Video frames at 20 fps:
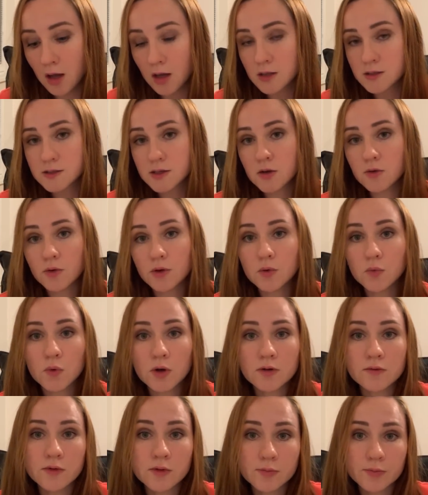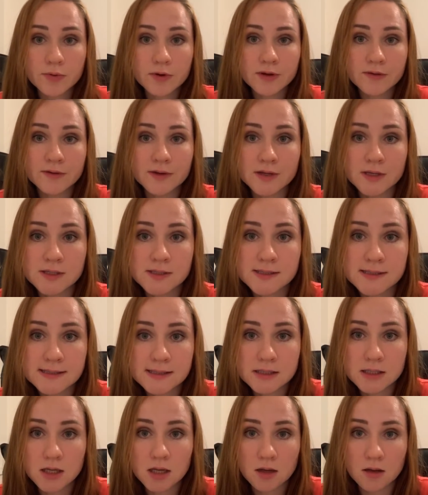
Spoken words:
So, in one of the previous...